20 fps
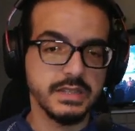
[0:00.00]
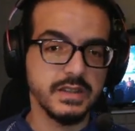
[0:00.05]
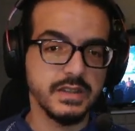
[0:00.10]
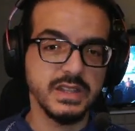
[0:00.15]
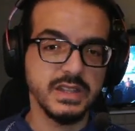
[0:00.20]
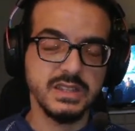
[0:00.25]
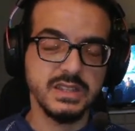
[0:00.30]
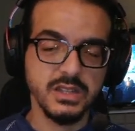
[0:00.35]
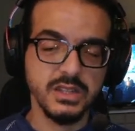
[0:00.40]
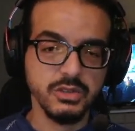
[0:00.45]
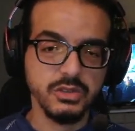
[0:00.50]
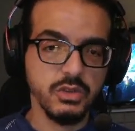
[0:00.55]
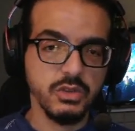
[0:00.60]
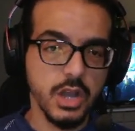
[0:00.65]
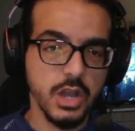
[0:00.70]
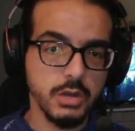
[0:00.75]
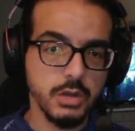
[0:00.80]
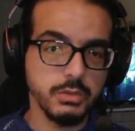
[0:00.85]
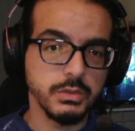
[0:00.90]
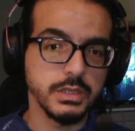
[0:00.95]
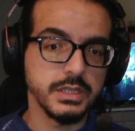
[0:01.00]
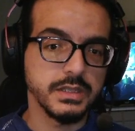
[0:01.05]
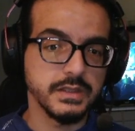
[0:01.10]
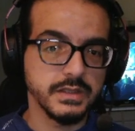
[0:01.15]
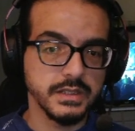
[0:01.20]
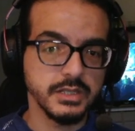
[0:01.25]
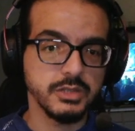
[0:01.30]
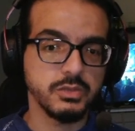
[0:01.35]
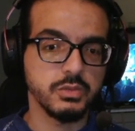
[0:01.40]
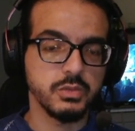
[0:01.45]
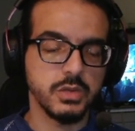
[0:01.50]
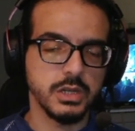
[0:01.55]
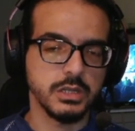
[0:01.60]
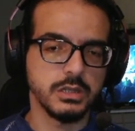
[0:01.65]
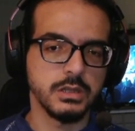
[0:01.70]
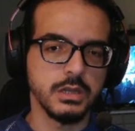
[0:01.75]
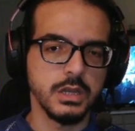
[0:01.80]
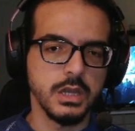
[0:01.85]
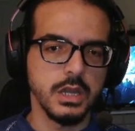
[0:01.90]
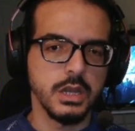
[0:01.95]
as it's not only this
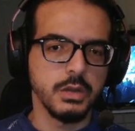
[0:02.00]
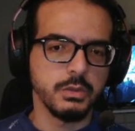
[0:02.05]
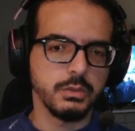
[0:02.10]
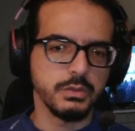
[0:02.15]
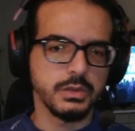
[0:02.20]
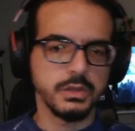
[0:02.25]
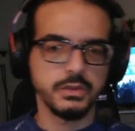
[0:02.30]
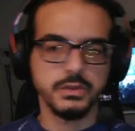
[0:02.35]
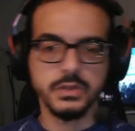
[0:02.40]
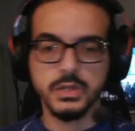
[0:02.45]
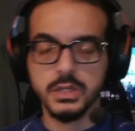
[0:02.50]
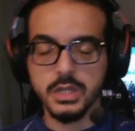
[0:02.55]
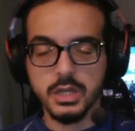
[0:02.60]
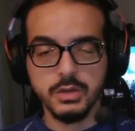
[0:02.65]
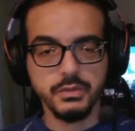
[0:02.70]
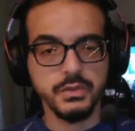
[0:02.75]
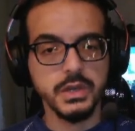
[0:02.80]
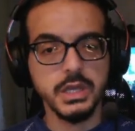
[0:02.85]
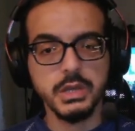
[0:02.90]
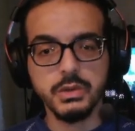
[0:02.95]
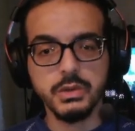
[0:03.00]
one, there is a lot of